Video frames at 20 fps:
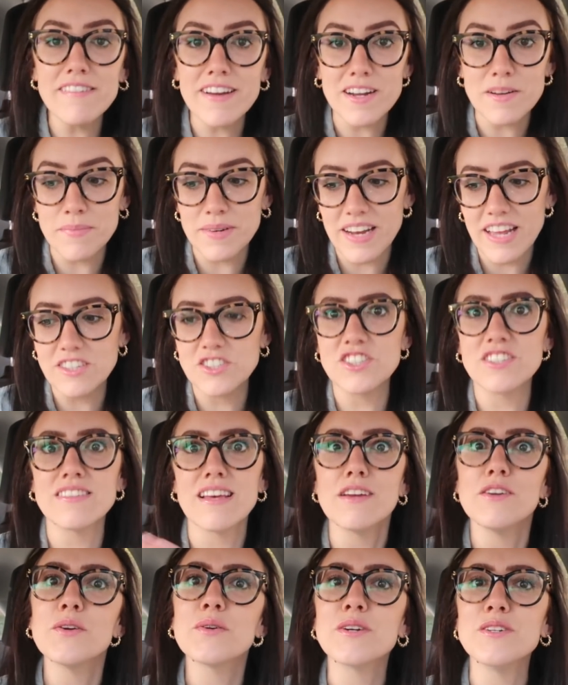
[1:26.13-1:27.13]
recommendations
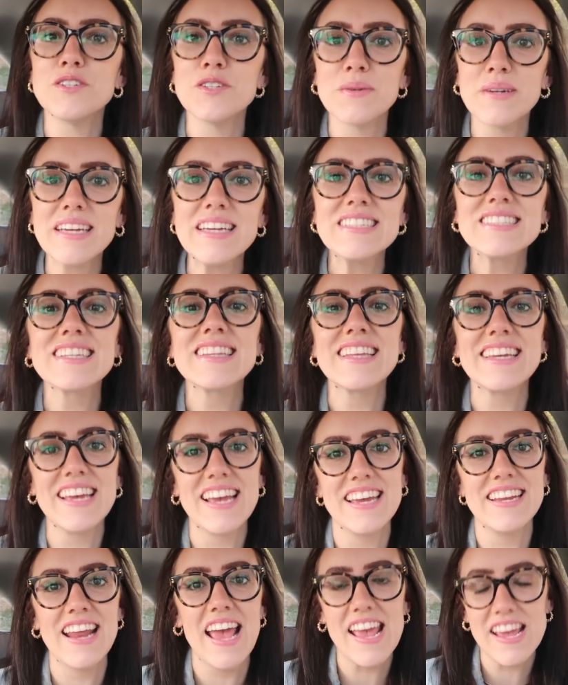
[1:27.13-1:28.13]
that you could do easily
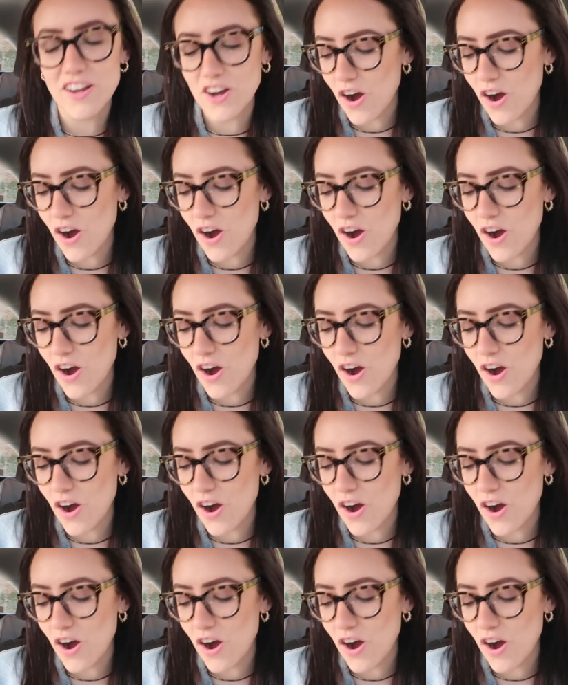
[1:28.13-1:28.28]
in a